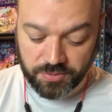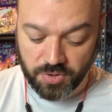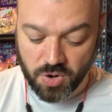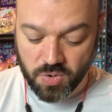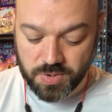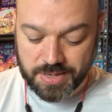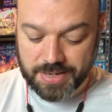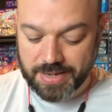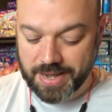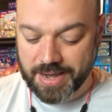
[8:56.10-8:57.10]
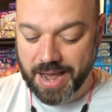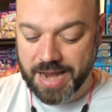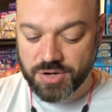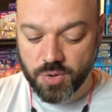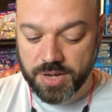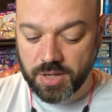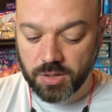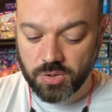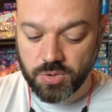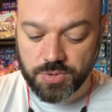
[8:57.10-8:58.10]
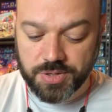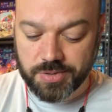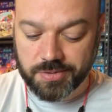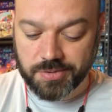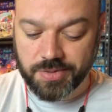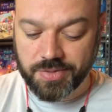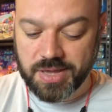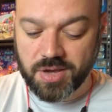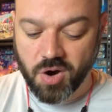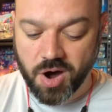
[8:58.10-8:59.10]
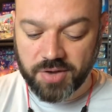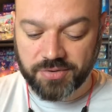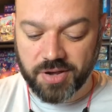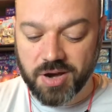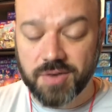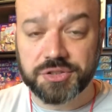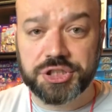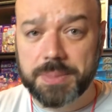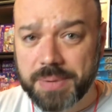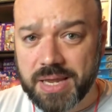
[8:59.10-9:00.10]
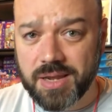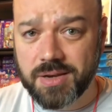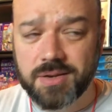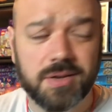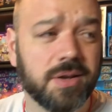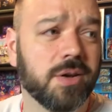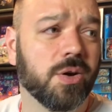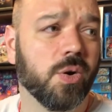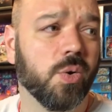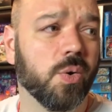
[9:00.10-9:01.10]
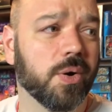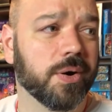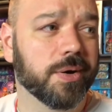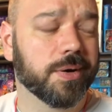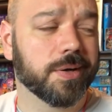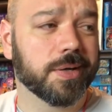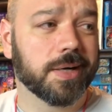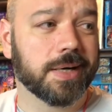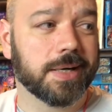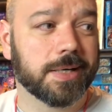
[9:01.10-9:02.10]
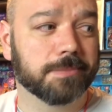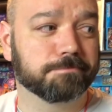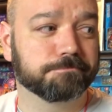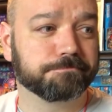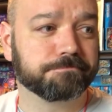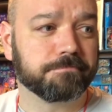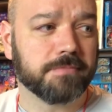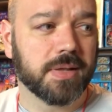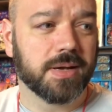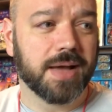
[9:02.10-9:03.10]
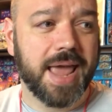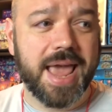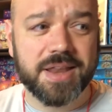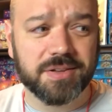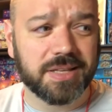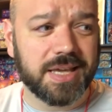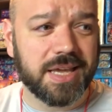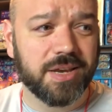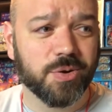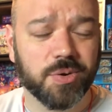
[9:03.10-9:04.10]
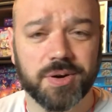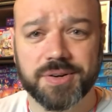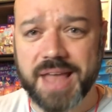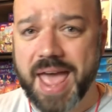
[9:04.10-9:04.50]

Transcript: So I don't include the cost of shipping or handling or